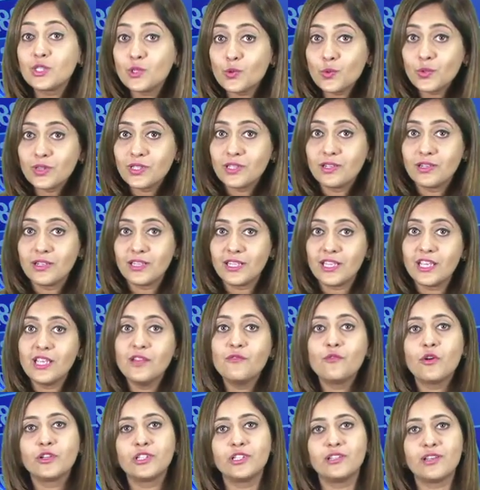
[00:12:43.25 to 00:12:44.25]
230
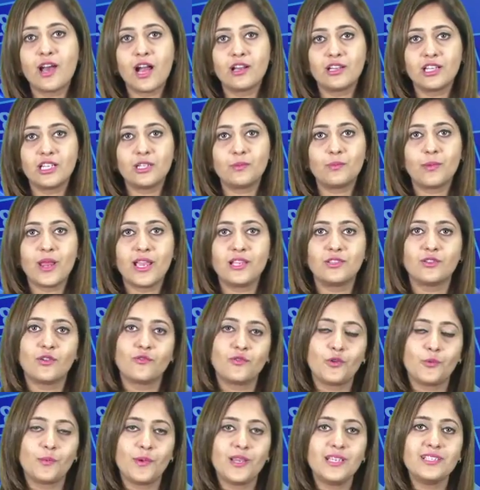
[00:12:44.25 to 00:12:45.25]
for the target price of
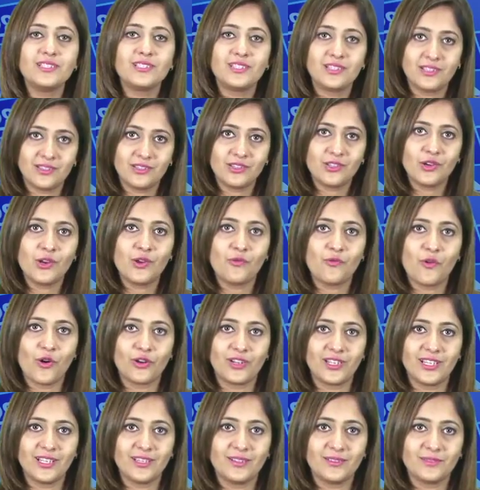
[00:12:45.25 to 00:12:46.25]
rupees
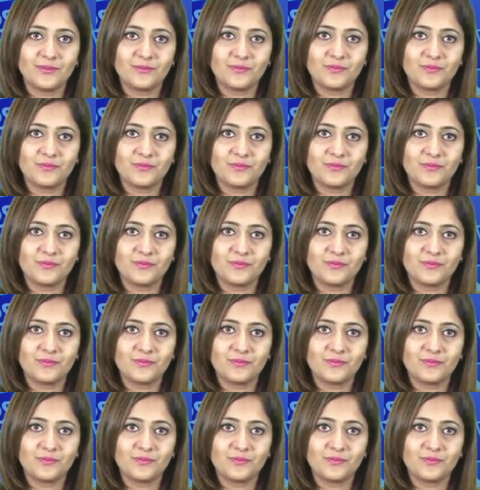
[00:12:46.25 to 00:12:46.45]
340.